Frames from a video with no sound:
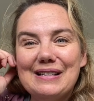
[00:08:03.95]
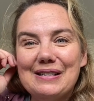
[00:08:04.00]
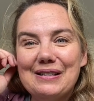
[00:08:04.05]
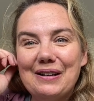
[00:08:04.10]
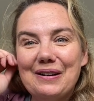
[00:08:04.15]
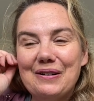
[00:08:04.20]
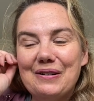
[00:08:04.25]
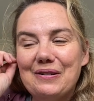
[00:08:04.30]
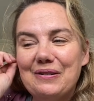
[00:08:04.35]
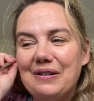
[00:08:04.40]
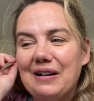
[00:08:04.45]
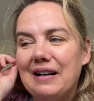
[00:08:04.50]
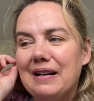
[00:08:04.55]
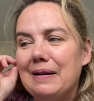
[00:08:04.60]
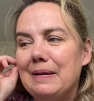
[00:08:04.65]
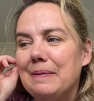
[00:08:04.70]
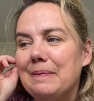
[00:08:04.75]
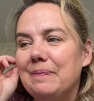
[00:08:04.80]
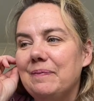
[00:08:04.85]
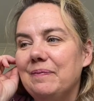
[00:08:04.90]
so
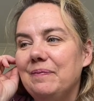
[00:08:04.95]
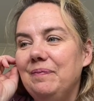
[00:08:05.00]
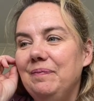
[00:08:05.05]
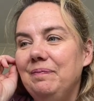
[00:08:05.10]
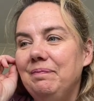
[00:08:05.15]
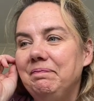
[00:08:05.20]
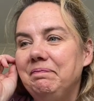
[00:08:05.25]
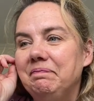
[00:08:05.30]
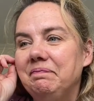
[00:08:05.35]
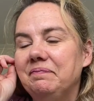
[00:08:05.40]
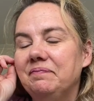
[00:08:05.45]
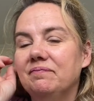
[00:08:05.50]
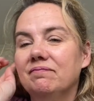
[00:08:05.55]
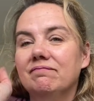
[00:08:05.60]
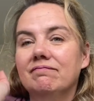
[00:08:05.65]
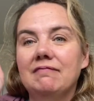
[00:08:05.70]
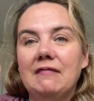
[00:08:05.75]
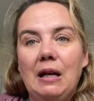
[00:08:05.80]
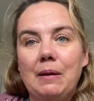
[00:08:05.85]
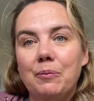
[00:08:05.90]

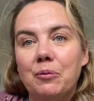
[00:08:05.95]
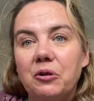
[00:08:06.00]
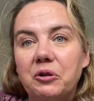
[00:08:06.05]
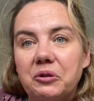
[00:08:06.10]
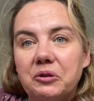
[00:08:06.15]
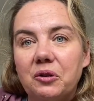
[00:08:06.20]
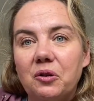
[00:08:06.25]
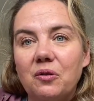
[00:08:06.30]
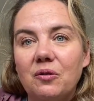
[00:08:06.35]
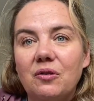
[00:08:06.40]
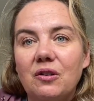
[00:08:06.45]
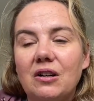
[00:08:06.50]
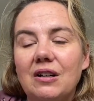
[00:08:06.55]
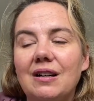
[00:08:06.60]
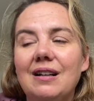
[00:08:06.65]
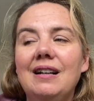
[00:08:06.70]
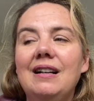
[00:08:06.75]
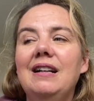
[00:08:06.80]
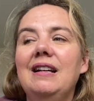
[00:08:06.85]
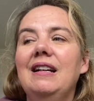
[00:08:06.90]
I pulled
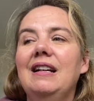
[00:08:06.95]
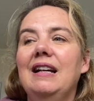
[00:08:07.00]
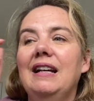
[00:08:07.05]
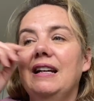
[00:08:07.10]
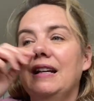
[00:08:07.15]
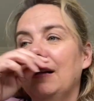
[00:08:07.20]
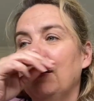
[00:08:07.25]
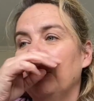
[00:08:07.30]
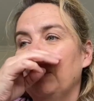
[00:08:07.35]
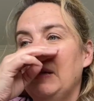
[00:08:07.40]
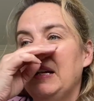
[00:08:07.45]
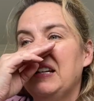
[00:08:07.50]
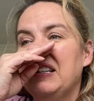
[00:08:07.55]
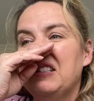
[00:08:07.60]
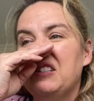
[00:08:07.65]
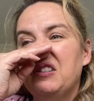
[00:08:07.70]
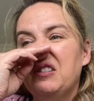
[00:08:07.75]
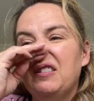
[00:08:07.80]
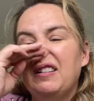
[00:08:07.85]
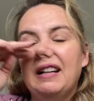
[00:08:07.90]
over and I ran
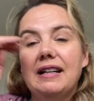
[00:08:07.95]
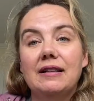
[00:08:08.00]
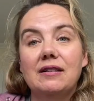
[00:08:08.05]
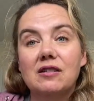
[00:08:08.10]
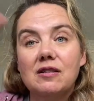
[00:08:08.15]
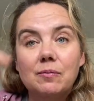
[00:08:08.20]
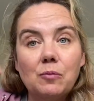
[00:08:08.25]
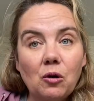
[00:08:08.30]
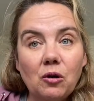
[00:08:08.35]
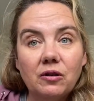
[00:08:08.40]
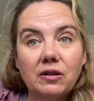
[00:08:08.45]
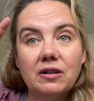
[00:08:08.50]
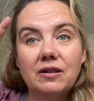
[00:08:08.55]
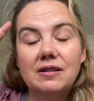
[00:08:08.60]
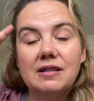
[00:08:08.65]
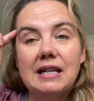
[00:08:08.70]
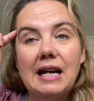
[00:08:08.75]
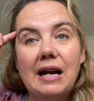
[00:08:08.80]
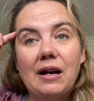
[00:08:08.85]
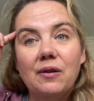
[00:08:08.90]
to like the small little
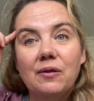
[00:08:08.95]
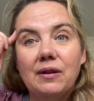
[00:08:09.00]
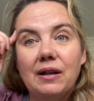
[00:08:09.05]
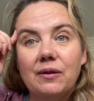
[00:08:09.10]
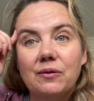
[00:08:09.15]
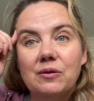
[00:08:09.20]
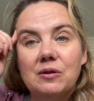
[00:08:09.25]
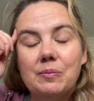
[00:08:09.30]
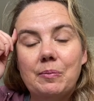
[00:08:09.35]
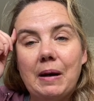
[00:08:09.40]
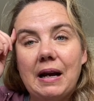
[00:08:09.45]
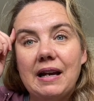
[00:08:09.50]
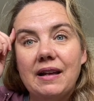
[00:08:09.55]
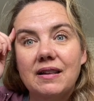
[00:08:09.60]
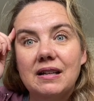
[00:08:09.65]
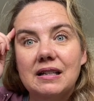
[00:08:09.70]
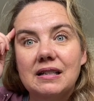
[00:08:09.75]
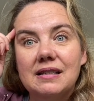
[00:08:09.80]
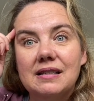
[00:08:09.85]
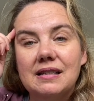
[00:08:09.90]
town that was by
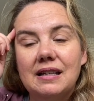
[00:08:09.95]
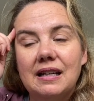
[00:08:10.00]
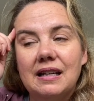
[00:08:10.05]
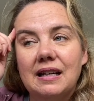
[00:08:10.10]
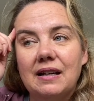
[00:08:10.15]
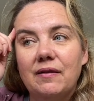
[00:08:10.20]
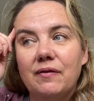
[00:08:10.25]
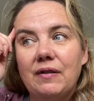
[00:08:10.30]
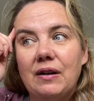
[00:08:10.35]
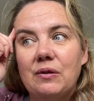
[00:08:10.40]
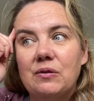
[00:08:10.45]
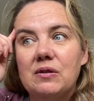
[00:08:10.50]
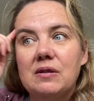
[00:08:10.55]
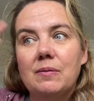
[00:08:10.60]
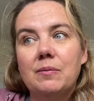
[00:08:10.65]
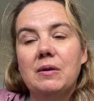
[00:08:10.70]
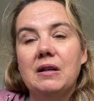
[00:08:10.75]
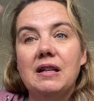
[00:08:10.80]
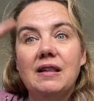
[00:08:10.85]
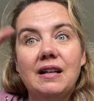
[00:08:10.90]
this. And I found
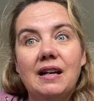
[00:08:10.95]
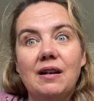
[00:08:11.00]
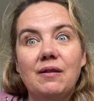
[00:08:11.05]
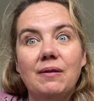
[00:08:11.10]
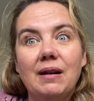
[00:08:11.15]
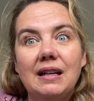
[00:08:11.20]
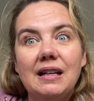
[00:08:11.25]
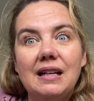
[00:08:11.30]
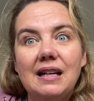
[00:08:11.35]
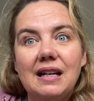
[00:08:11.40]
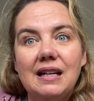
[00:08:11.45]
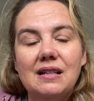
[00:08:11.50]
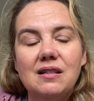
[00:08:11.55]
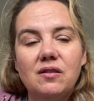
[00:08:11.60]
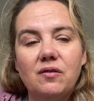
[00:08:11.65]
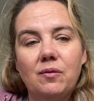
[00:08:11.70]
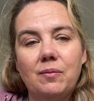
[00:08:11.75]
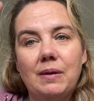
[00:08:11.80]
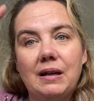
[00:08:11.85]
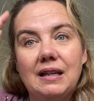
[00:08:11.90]
somebody that I recognized
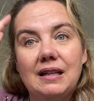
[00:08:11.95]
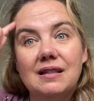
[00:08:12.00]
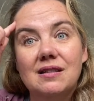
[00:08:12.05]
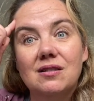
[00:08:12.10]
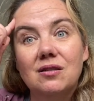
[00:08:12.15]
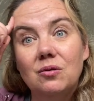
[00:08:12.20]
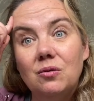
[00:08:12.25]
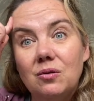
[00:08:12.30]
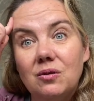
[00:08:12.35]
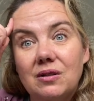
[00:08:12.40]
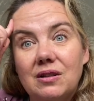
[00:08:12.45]
from my kid's school.